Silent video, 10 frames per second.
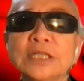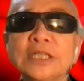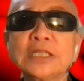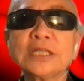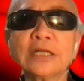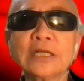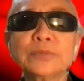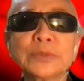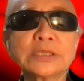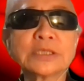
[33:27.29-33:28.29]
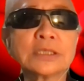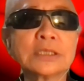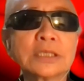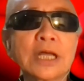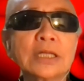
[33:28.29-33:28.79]
key elements in
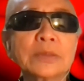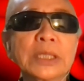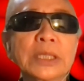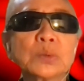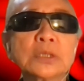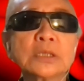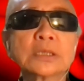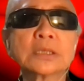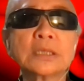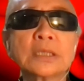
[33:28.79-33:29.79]
a lot of my work.